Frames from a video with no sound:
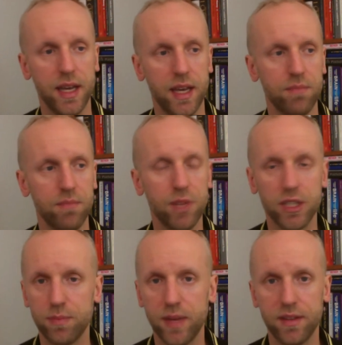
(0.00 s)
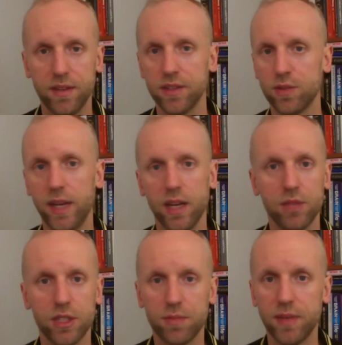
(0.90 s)
Much better than Sweden,
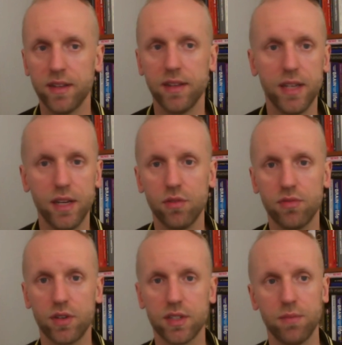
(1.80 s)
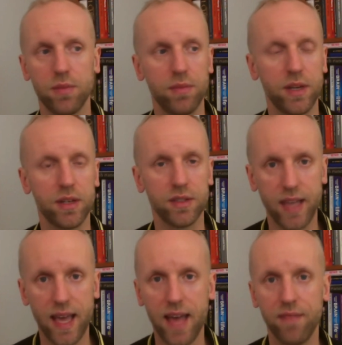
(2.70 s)
much better than EU, for example, because they
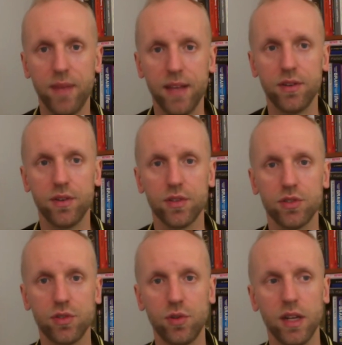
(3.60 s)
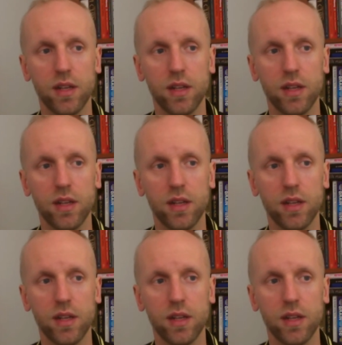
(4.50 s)
have better soil,